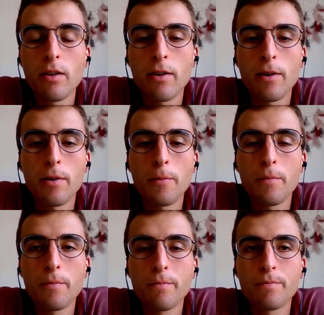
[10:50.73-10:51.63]

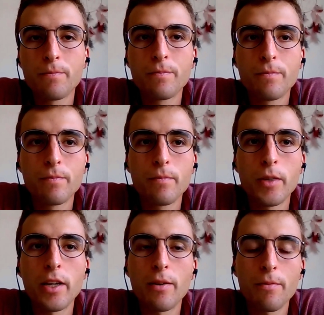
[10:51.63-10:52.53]

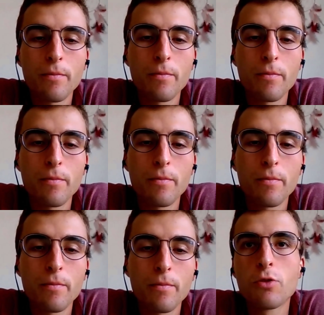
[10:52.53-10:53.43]
But yeah,
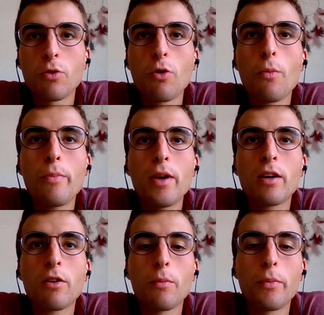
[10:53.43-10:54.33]
okay. So no
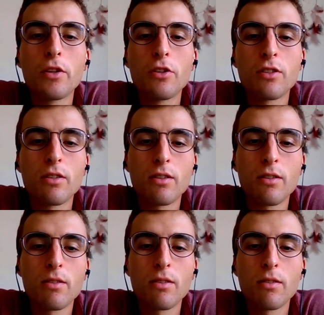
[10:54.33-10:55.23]
big
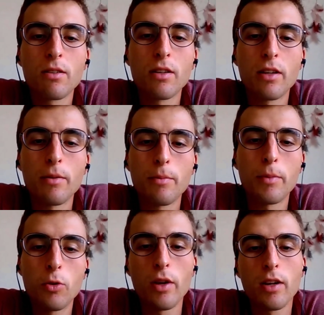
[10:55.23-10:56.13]
competition
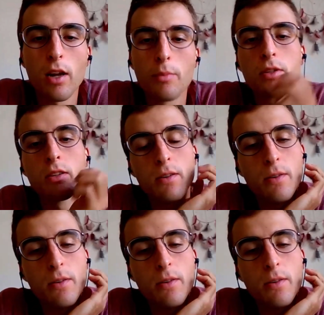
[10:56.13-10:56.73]
between clubs.